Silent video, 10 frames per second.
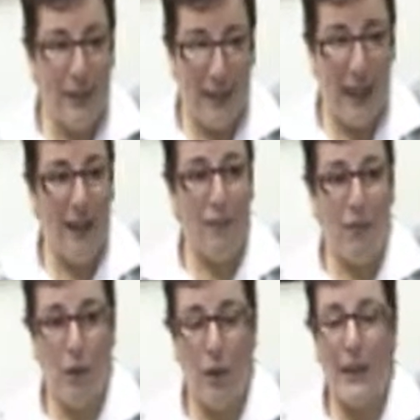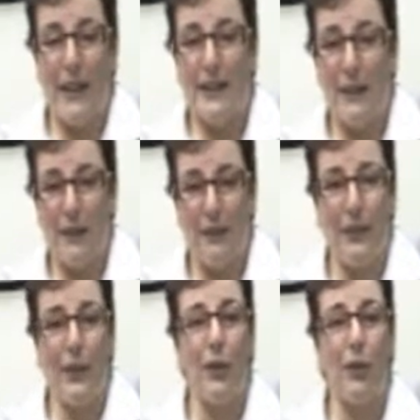that for each of
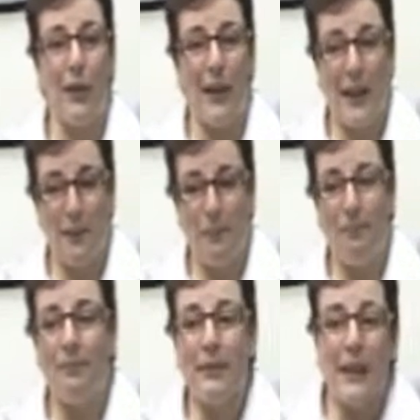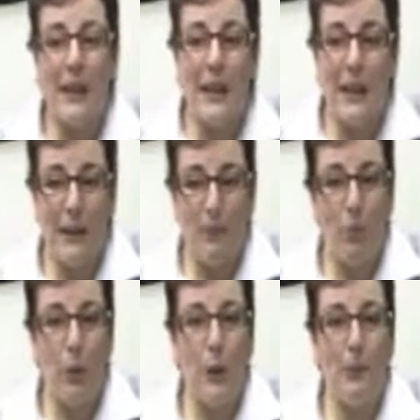your
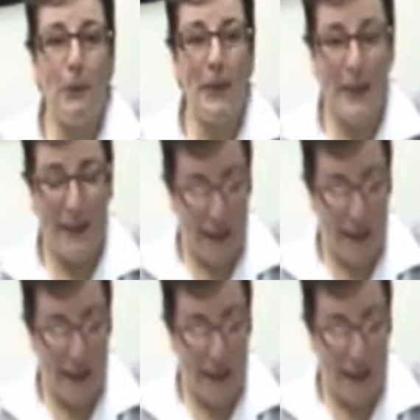employment